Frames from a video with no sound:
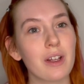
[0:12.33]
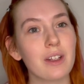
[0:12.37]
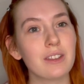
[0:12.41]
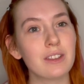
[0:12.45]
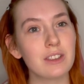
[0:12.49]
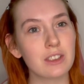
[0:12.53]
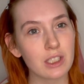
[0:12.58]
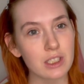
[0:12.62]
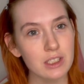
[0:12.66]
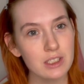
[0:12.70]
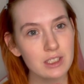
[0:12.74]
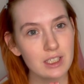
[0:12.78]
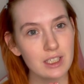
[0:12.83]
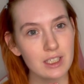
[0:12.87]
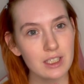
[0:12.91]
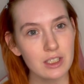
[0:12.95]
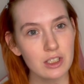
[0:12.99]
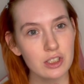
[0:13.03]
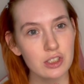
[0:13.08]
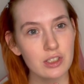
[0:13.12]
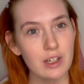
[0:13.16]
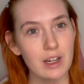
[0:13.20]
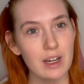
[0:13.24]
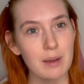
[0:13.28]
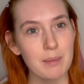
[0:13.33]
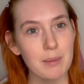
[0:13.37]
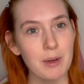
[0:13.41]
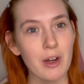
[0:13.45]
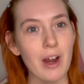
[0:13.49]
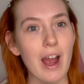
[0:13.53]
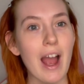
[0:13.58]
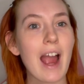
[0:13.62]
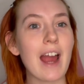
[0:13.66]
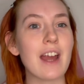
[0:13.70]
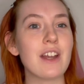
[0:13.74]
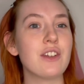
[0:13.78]
just a little
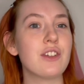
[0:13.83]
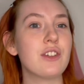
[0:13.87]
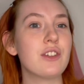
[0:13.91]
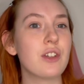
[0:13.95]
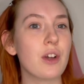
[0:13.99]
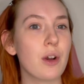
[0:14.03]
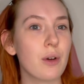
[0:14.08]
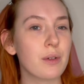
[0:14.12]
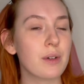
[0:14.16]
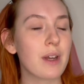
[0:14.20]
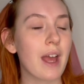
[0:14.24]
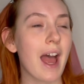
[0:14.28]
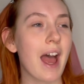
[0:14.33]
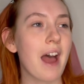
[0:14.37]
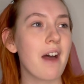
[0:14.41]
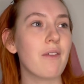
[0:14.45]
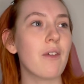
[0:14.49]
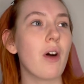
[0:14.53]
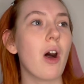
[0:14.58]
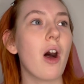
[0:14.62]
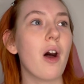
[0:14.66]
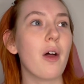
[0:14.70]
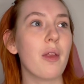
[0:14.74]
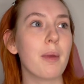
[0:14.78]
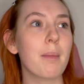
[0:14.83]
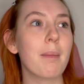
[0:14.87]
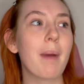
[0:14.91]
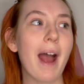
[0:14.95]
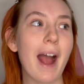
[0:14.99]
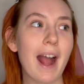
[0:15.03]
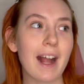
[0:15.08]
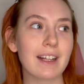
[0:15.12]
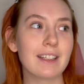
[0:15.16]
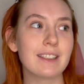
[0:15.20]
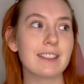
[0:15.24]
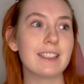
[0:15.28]
disclaimer, I don't have all the
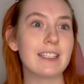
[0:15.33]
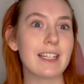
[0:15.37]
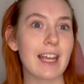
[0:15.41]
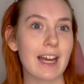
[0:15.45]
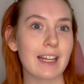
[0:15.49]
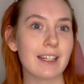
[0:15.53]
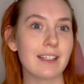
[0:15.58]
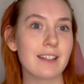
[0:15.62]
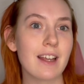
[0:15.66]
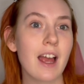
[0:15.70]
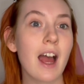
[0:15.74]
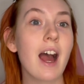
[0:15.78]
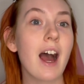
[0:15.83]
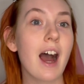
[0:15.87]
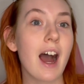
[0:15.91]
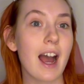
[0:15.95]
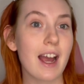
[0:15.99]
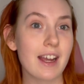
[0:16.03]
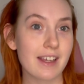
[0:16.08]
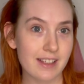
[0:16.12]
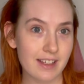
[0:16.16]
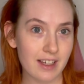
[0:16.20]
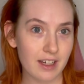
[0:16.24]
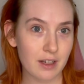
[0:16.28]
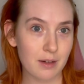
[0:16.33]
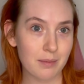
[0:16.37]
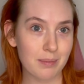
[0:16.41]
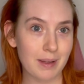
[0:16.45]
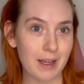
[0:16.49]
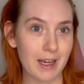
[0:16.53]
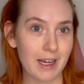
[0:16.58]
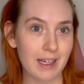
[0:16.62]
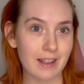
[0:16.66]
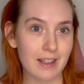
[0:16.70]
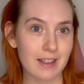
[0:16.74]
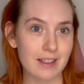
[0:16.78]
packs yet. I started
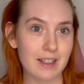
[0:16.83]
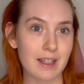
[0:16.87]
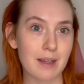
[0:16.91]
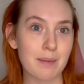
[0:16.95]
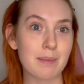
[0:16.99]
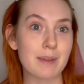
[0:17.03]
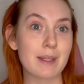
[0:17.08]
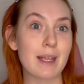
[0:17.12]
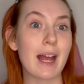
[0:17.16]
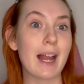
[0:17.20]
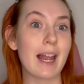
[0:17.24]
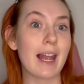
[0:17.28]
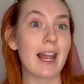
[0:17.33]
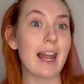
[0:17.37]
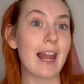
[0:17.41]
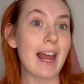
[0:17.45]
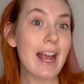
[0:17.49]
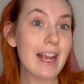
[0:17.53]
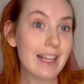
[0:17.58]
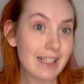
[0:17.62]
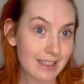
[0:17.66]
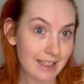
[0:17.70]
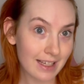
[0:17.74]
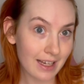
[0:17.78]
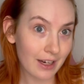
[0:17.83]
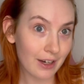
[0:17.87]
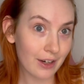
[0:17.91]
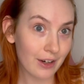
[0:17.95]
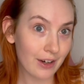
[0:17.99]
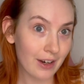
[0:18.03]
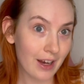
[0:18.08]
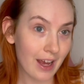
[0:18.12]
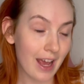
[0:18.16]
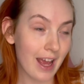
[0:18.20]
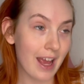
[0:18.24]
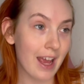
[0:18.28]
playing The Sims last
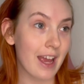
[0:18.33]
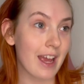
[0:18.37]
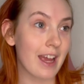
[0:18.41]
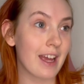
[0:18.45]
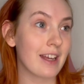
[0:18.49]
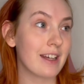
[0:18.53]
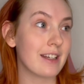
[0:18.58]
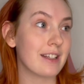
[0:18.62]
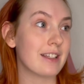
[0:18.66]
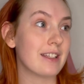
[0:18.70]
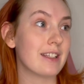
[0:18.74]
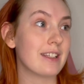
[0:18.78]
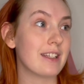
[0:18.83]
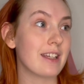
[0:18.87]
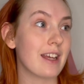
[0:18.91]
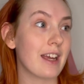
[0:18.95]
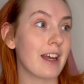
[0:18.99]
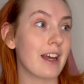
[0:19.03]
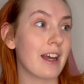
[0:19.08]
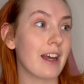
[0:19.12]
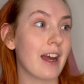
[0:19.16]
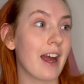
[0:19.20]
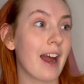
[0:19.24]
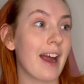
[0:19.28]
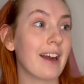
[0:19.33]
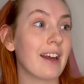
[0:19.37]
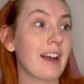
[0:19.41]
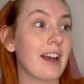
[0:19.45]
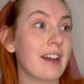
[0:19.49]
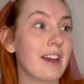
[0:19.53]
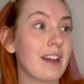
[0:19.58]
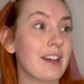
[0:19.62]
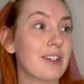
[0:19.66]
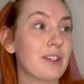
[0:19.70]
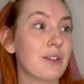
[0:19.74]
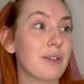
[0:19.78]
year, and I got
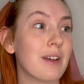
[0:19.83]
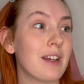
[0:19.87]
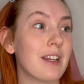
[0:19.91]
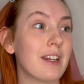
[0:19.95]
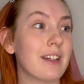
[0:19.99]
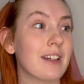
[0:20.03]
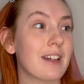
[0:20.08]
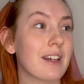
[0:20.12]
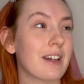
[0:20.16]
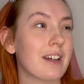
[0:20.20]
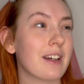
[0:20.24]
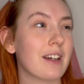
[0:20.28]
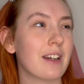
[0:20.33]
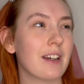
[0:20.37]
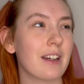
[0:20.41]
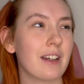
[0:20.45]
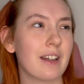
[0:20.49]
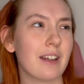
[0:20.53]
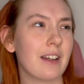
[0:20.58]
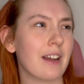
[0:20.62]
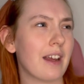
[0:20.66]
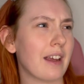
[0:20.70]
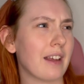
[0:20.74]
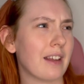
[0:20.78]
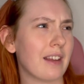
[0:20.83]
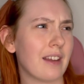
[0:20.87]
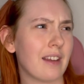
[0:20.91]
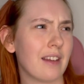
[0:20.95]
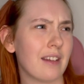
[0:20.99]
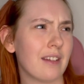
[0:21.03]
into it like